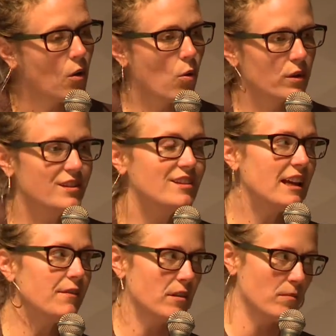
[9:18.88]
or
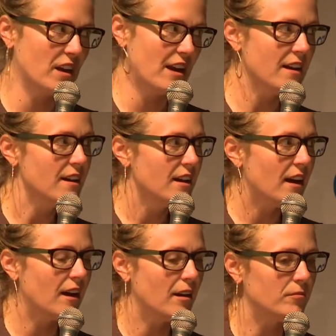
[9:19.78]
saving money,
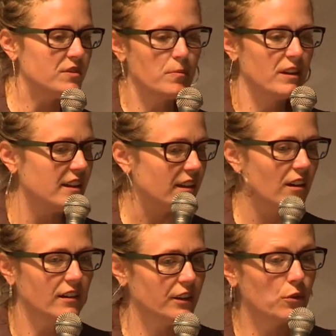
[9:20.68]
depending
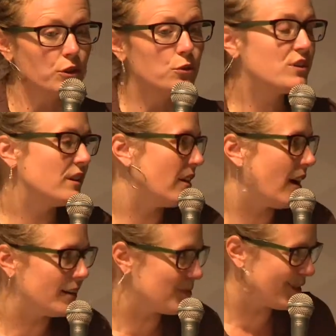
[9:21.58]
on, using
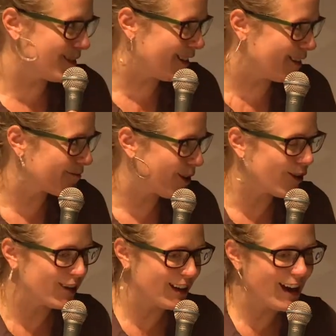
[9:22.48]
items that they
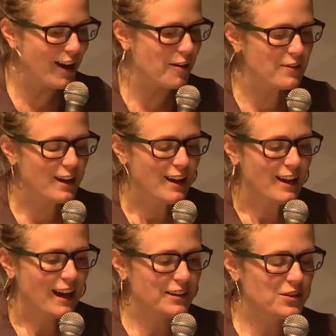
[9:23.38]
already have.
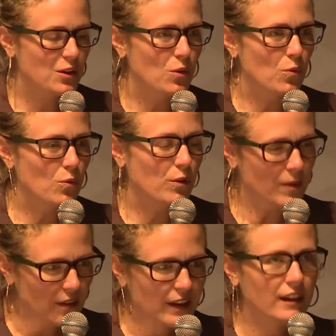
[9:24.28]
And so we've
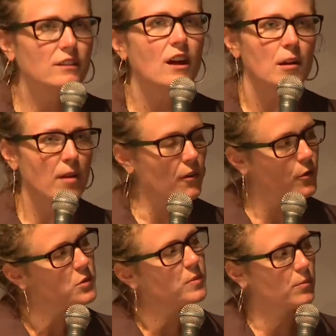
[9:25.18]
been thinking a lot about
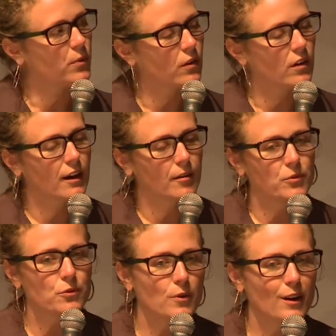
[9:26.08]
those people
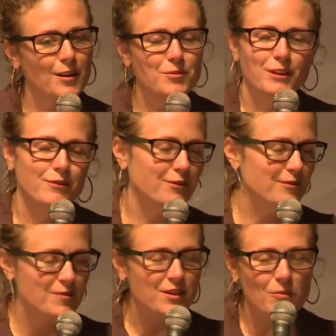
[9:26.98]
who I believe
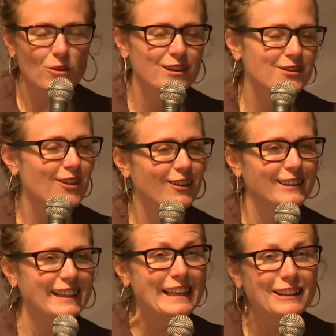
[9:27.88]
someone is
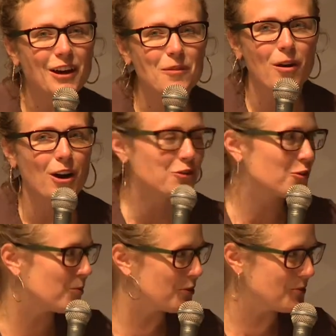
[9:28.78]
calling income
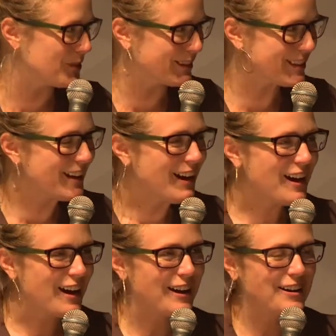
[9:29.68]
entrepreneurs,
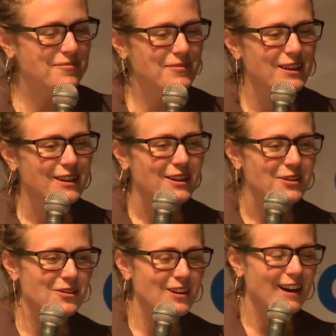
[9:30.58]
or
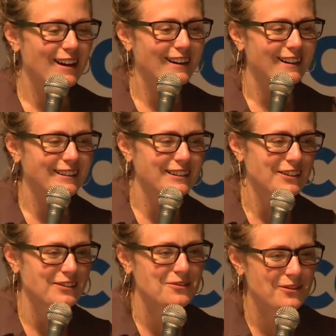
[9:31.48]

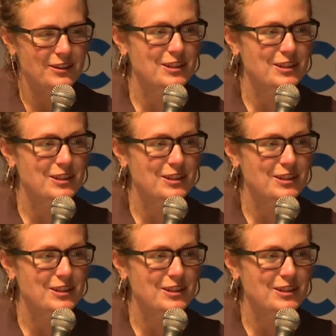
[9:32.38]
the